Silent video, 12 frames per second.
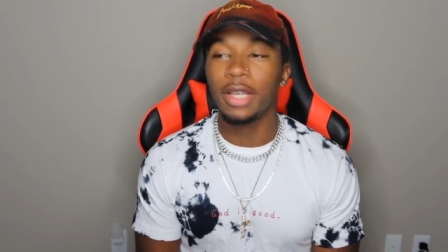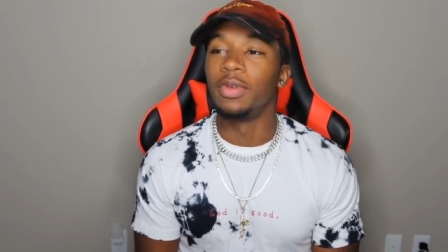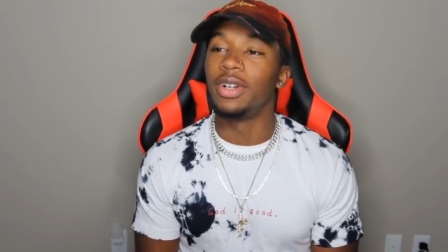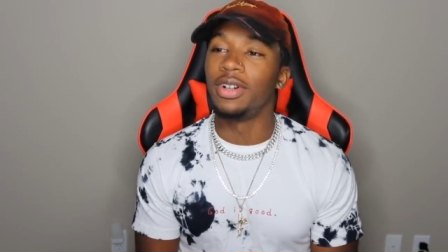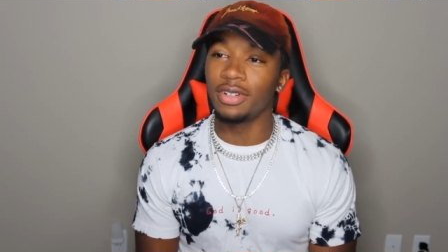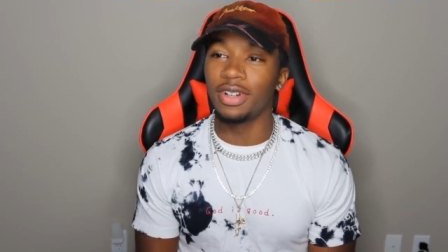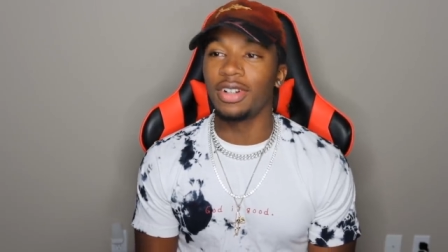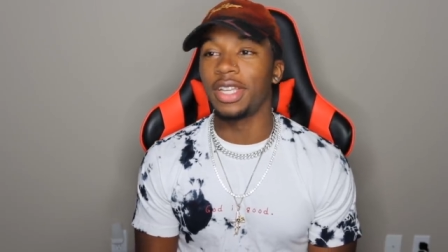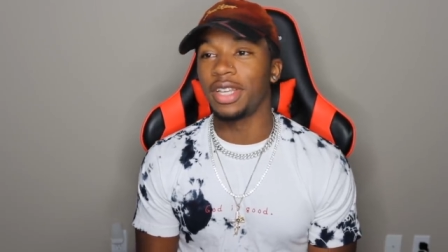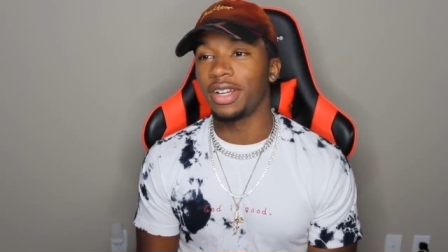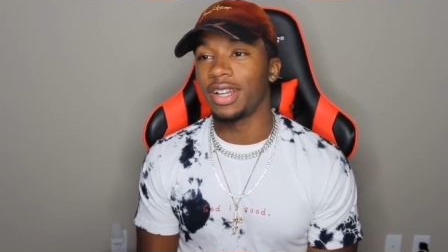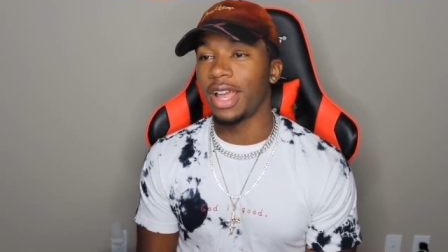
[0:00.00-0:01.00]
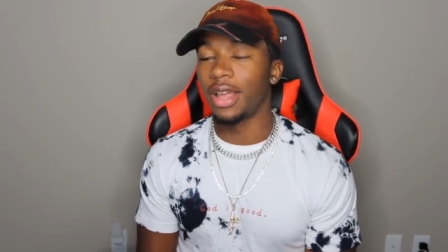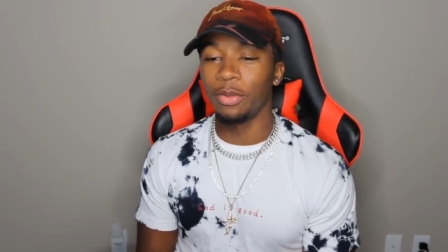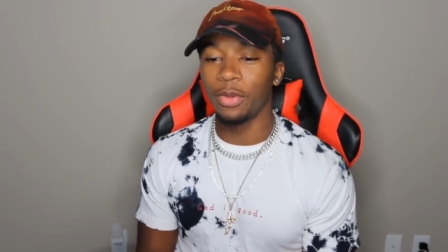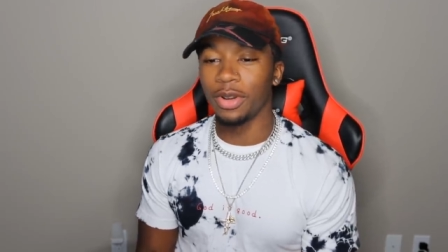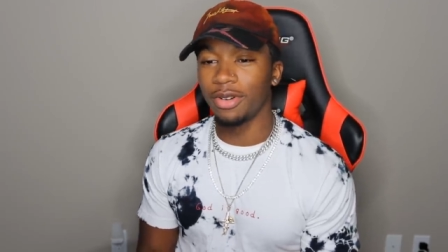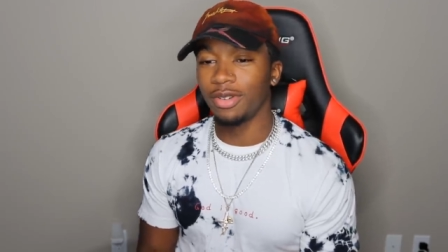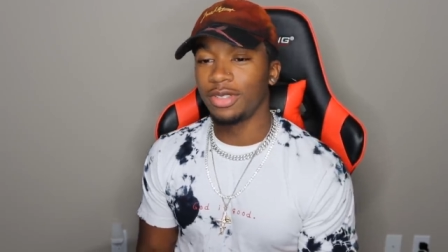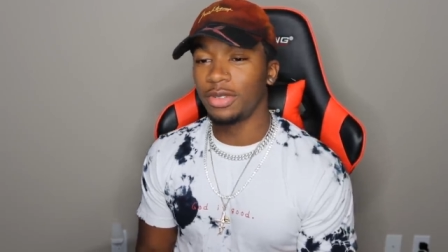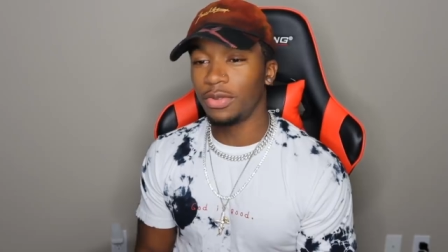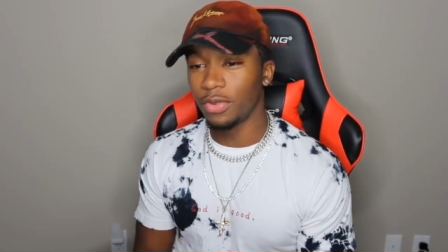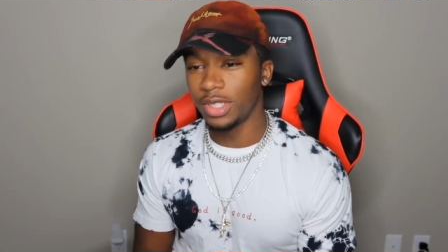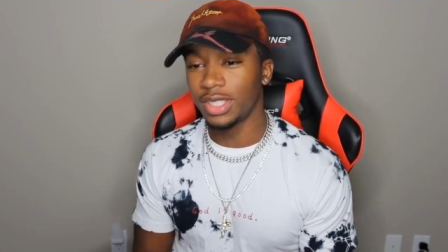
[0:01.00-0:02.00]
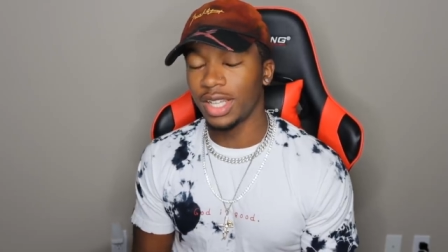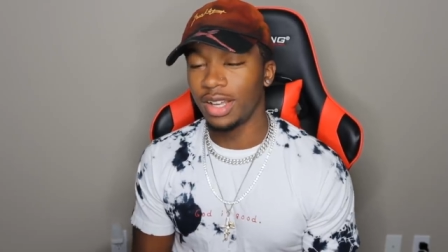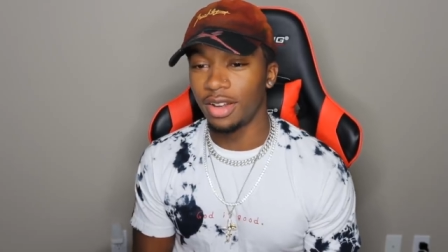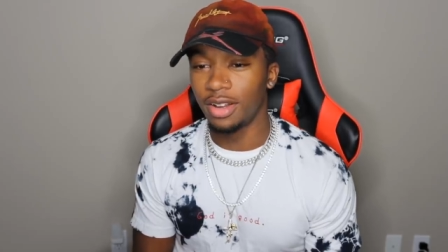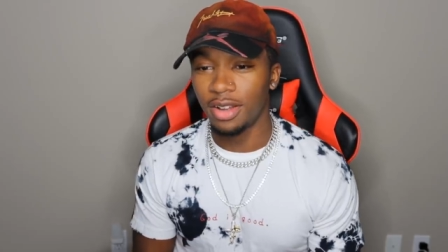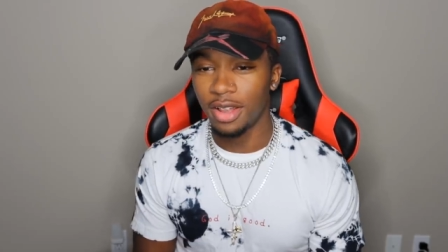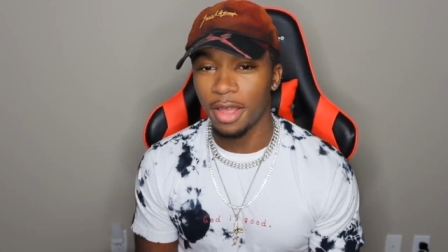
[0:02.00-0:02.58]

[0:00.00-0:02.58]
We're going on here and we are going to freestyle